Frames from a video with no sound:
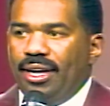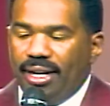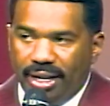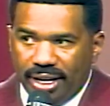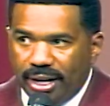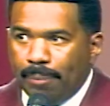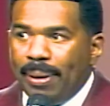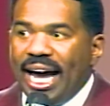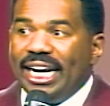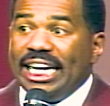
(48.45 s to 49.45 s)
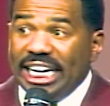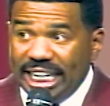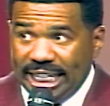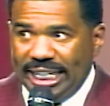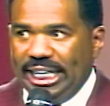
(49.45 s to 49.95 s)
everybody
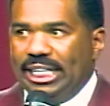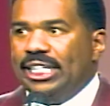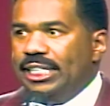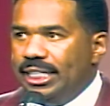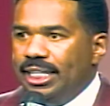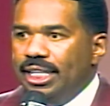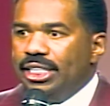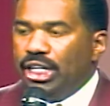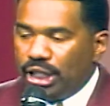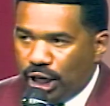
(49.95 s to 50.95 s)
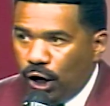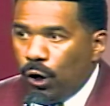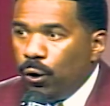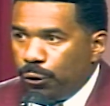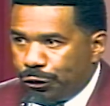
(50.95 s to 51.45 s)
in here done
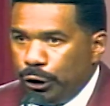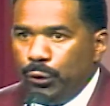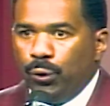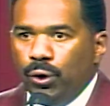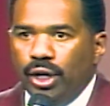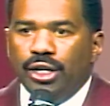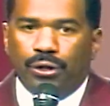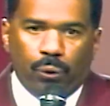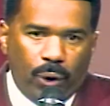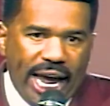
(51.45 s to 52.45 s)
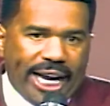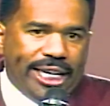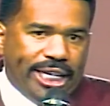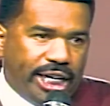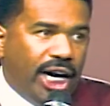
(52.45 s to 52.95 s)
gone through the
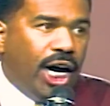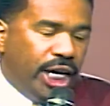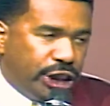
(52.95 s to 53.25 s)
Raggedy Car